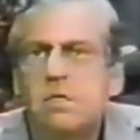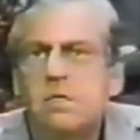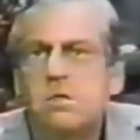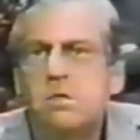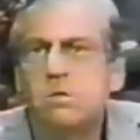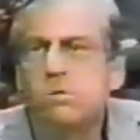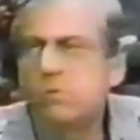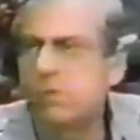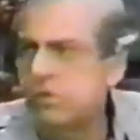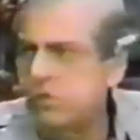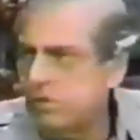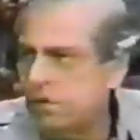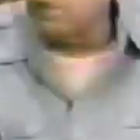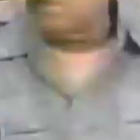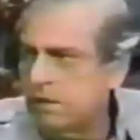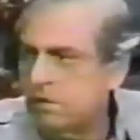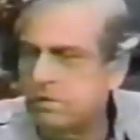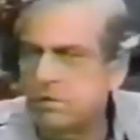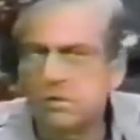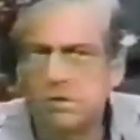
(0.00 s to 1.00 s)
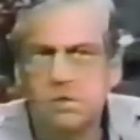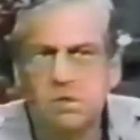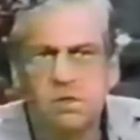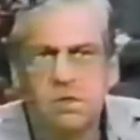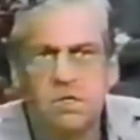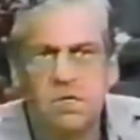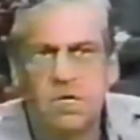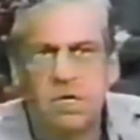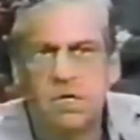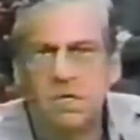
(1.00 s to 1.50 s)
to research
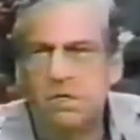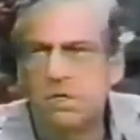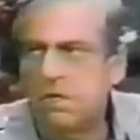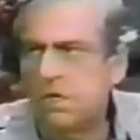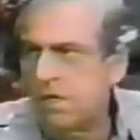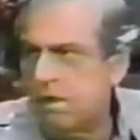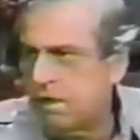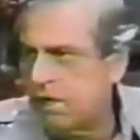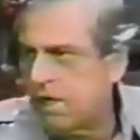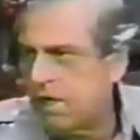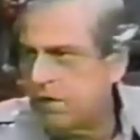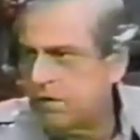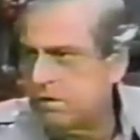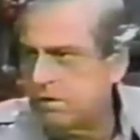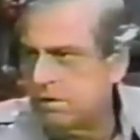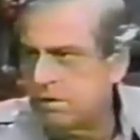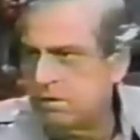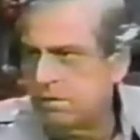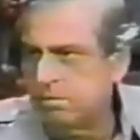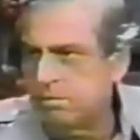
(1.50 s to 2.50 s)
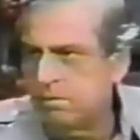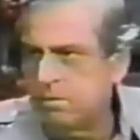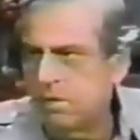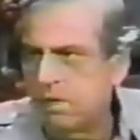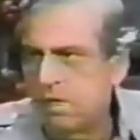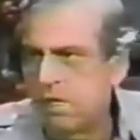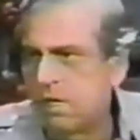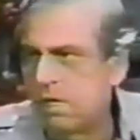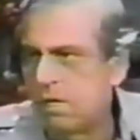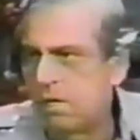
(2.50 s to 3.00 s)
in the international
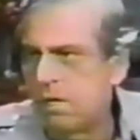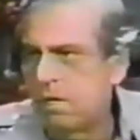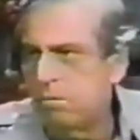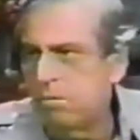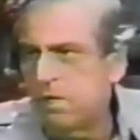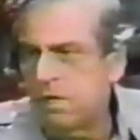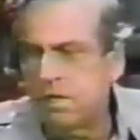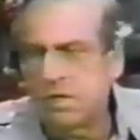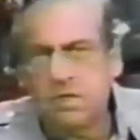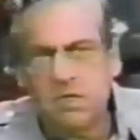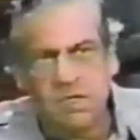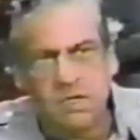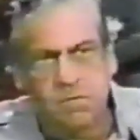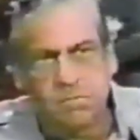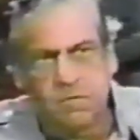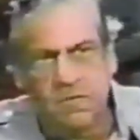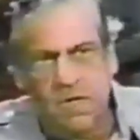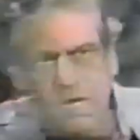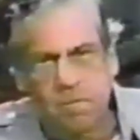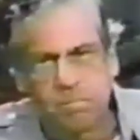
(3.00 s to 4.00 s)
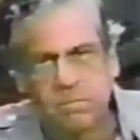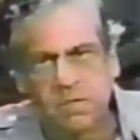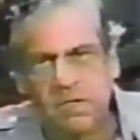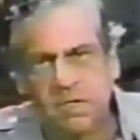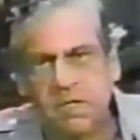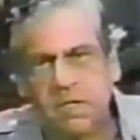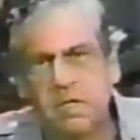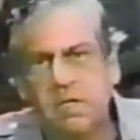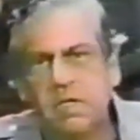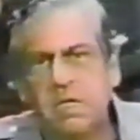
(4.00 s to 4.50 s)
monetary
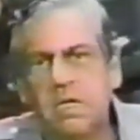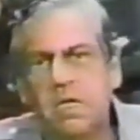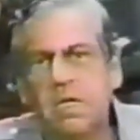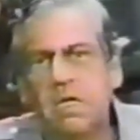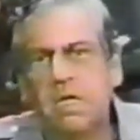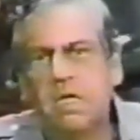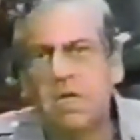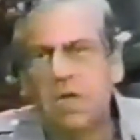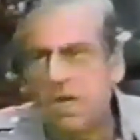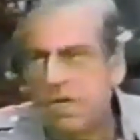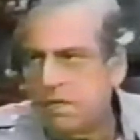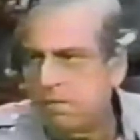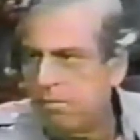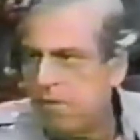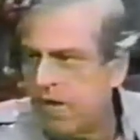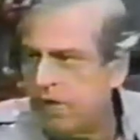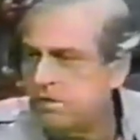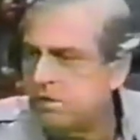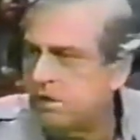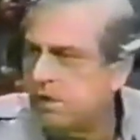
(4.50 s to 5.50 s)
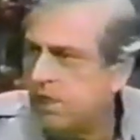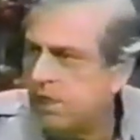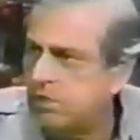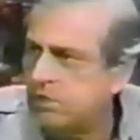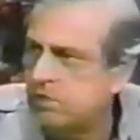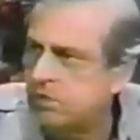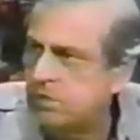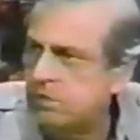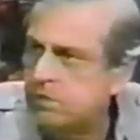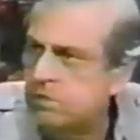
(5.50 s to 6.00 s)
monopoly and the
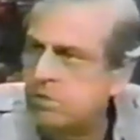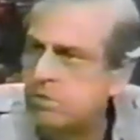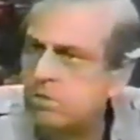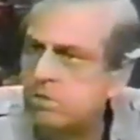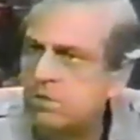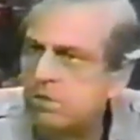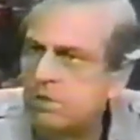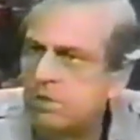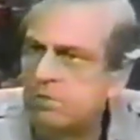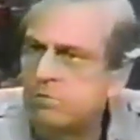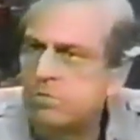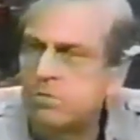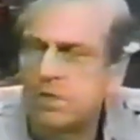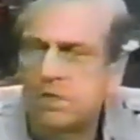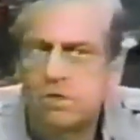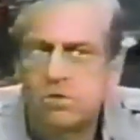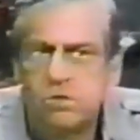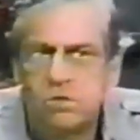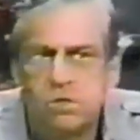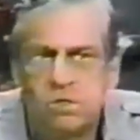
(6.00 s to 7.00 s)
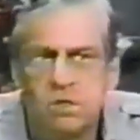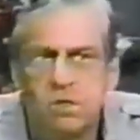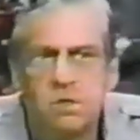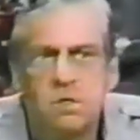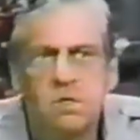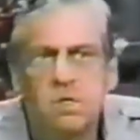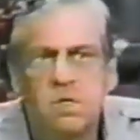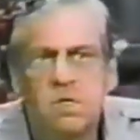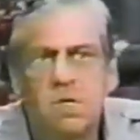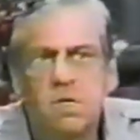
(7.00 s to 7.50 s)
machinations of sinister
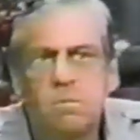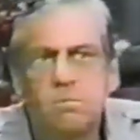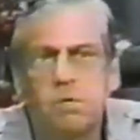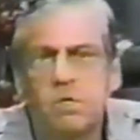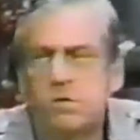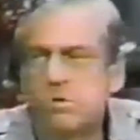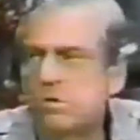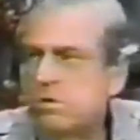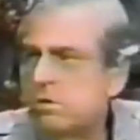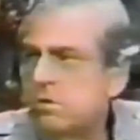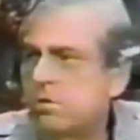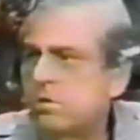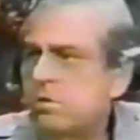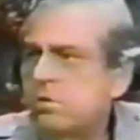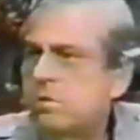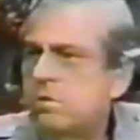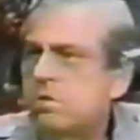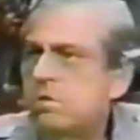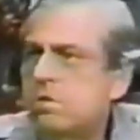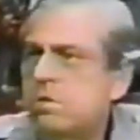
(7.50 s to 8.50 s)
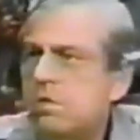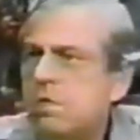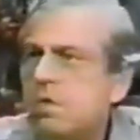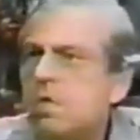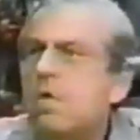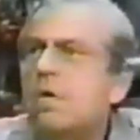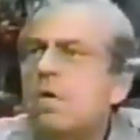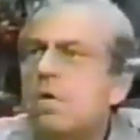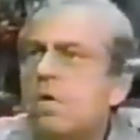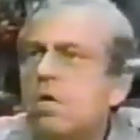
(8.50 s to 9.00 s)
persons
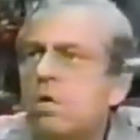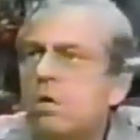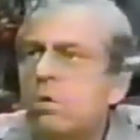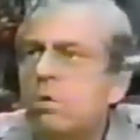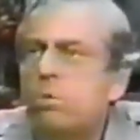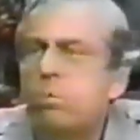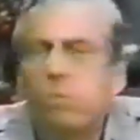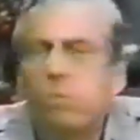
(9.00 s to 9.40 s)
who